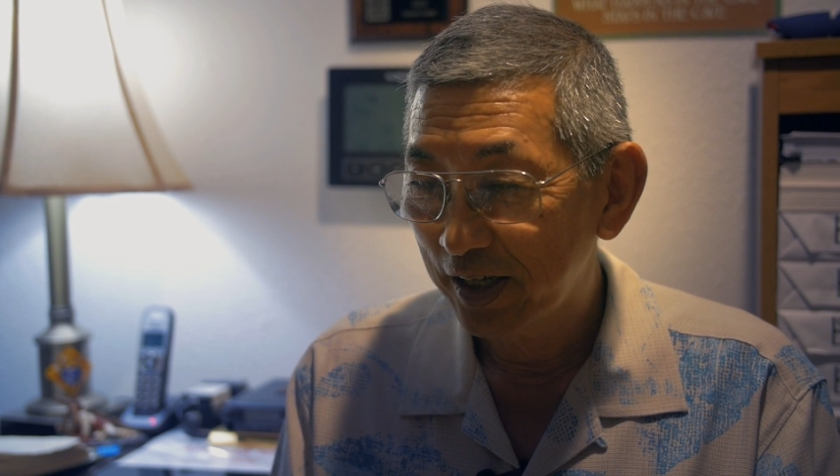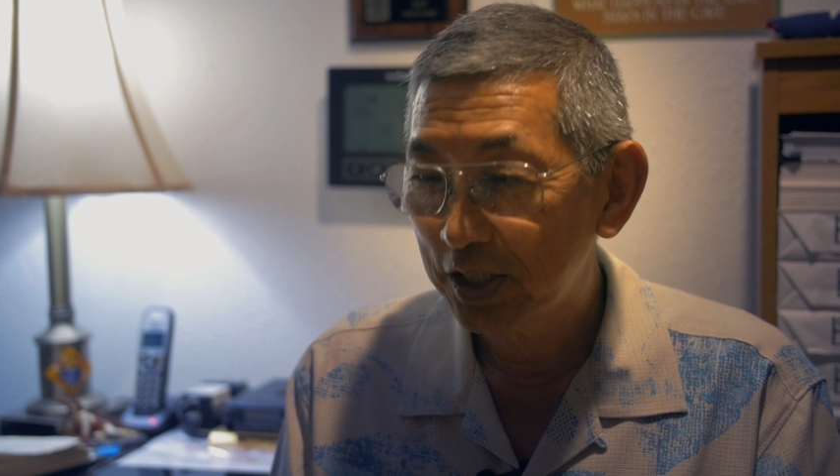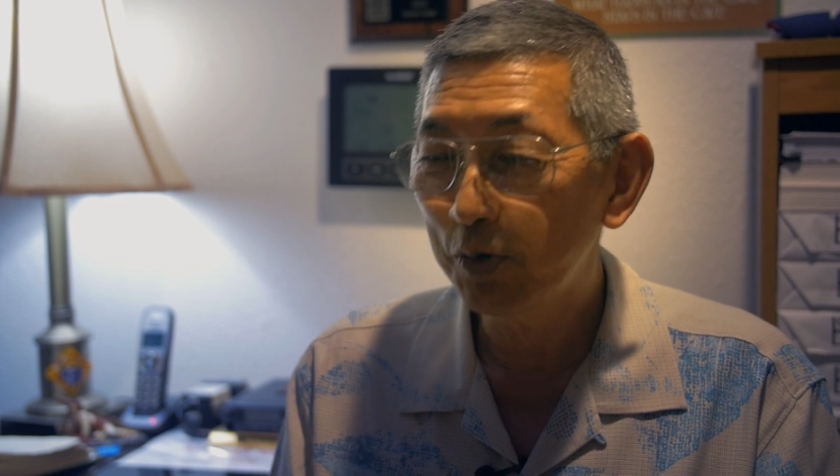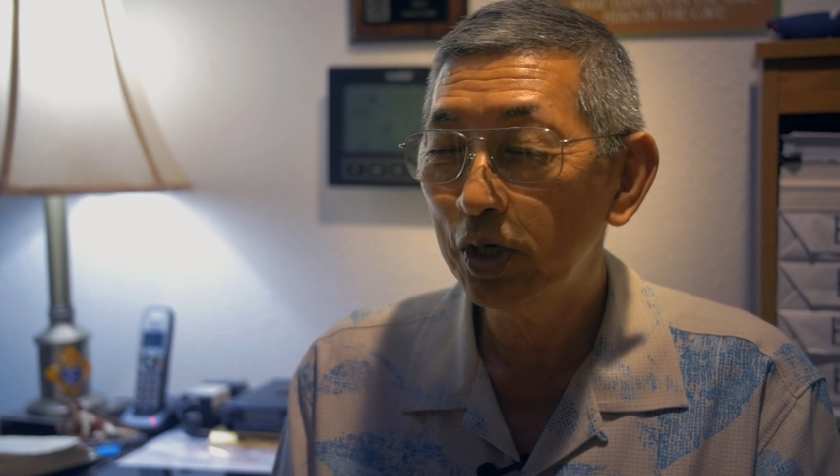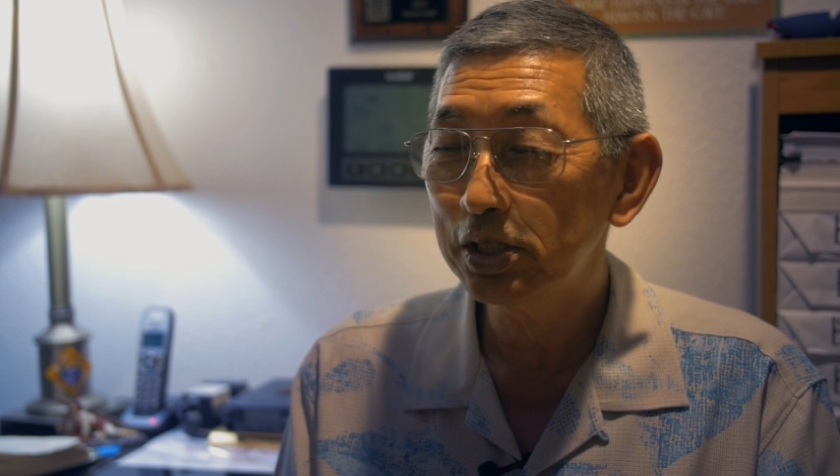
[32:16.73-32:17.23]

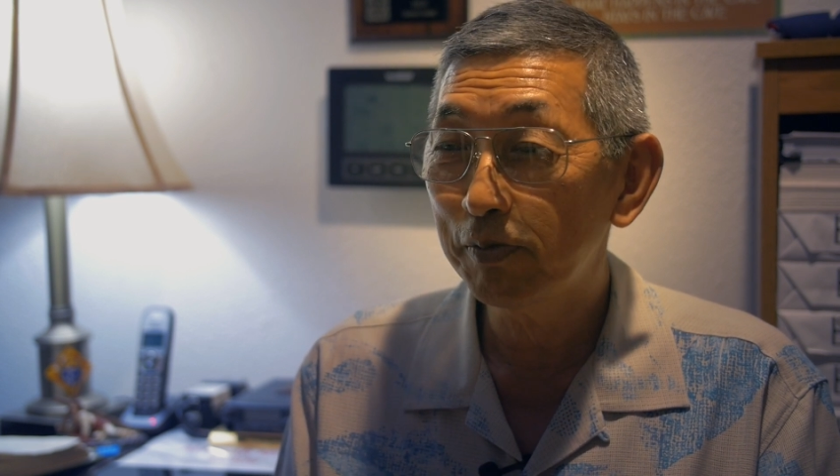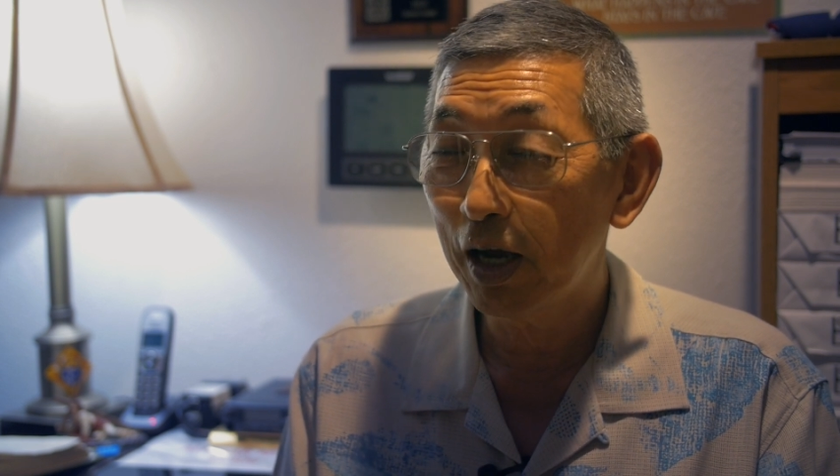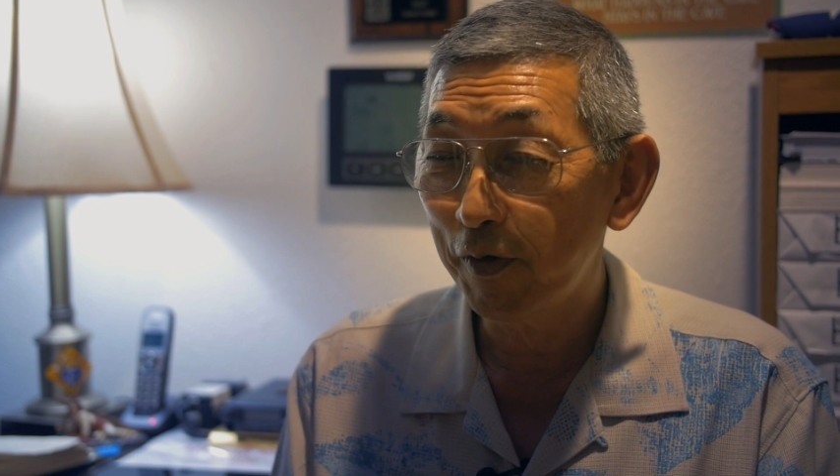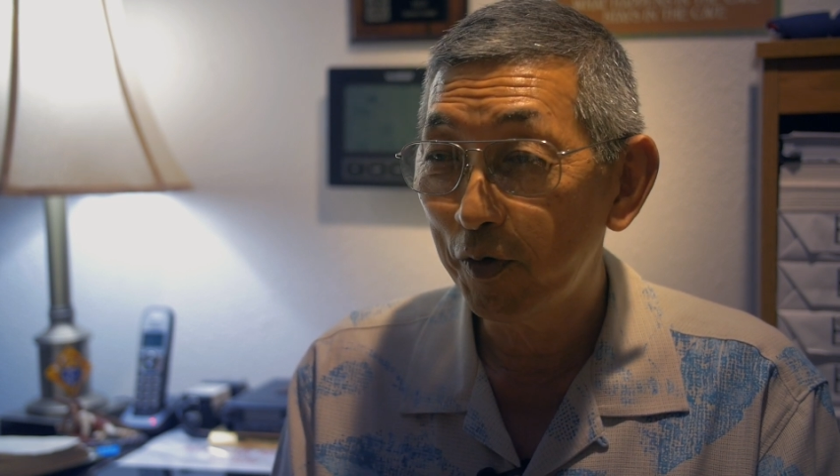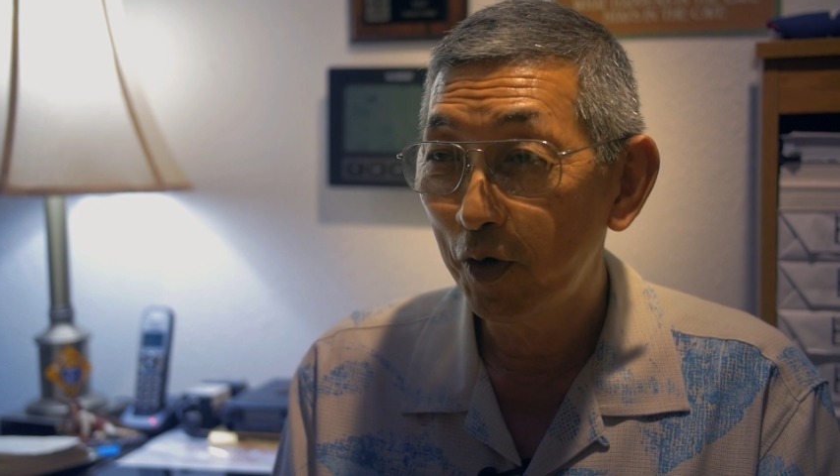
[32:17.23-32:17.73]
She wasn't
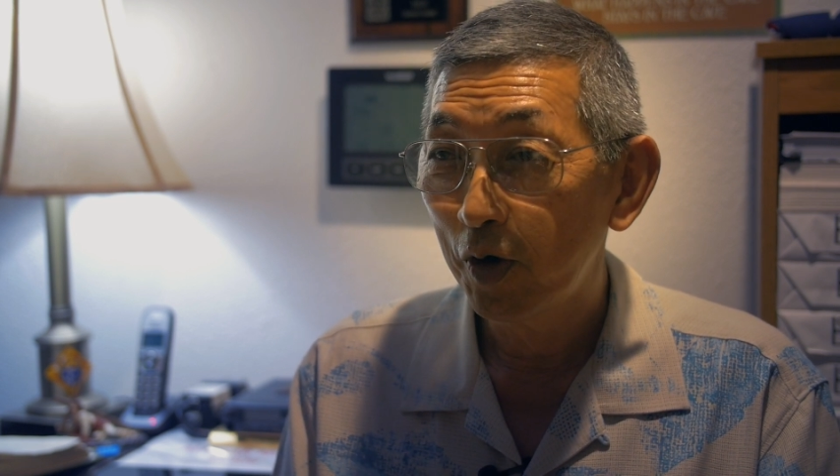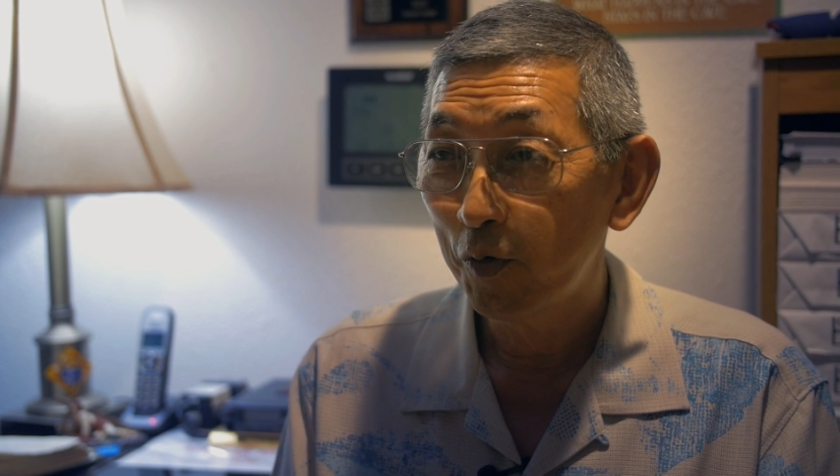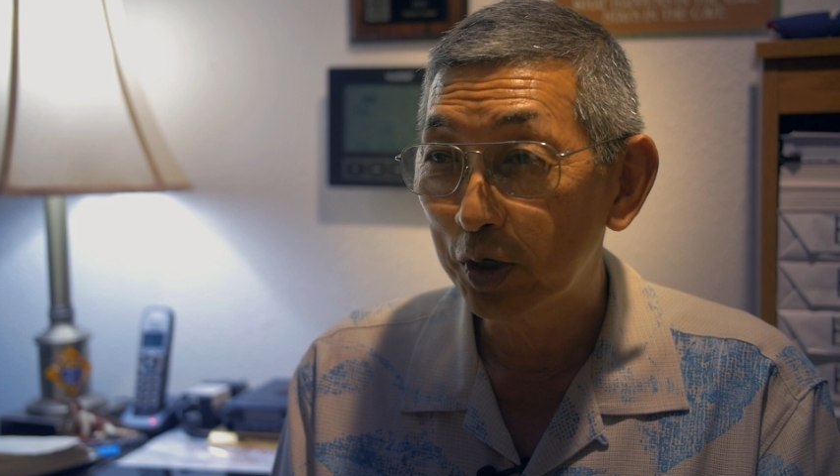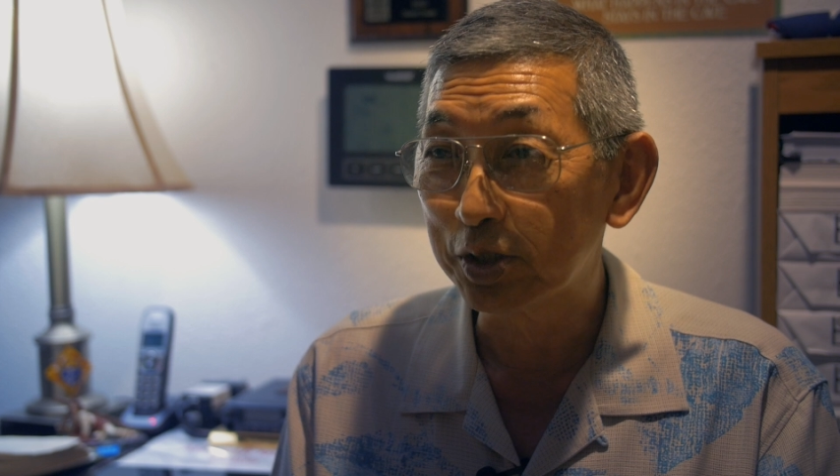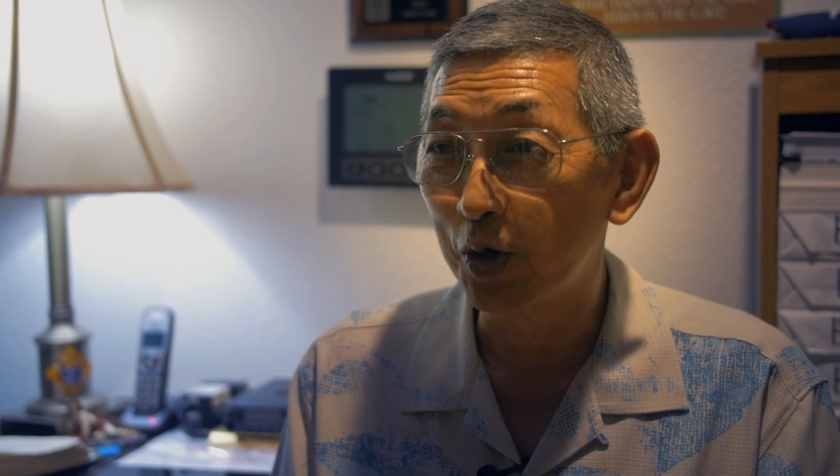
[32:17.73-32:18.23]
my
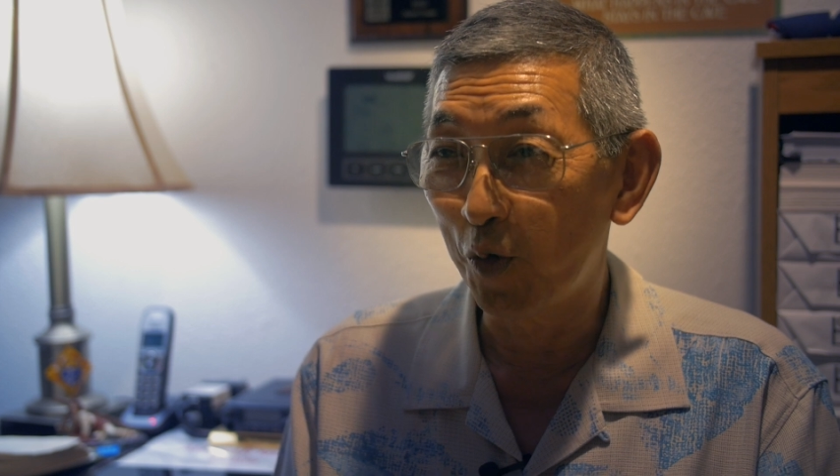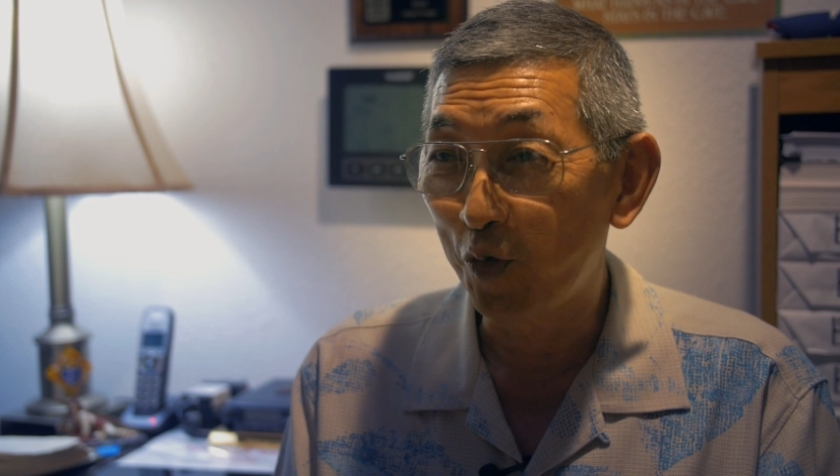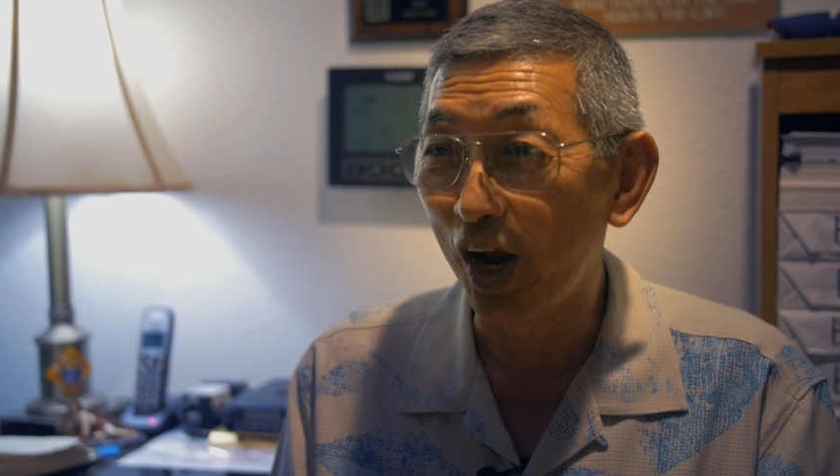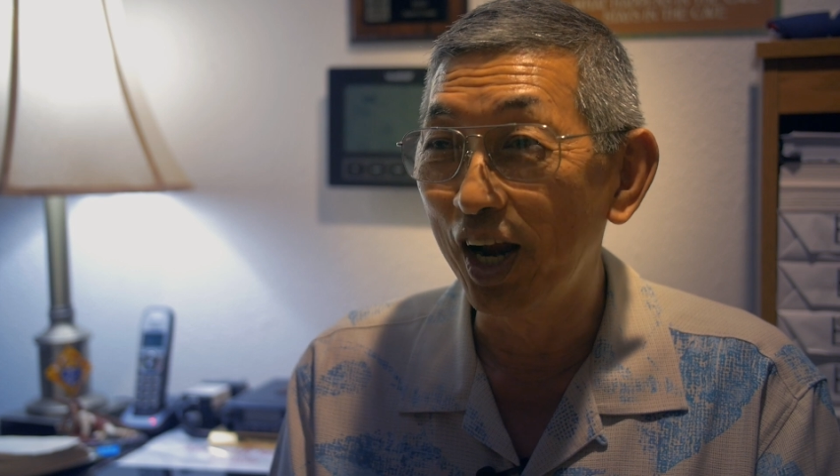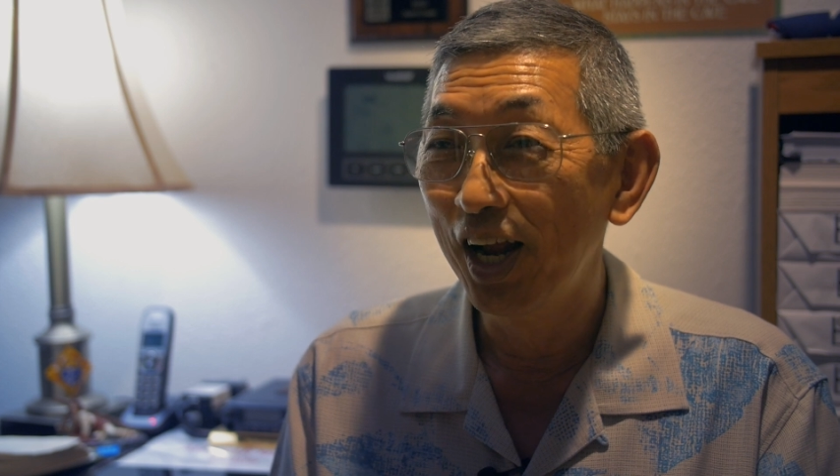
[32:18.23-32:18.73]
first
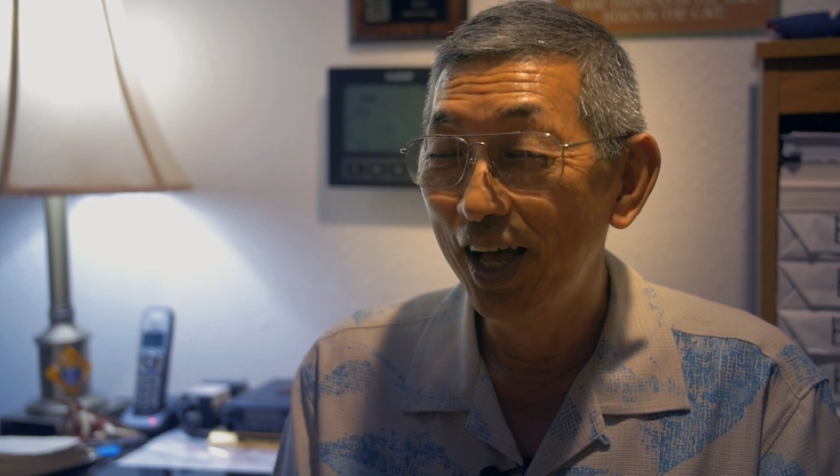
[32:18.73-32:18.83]
girlfriend.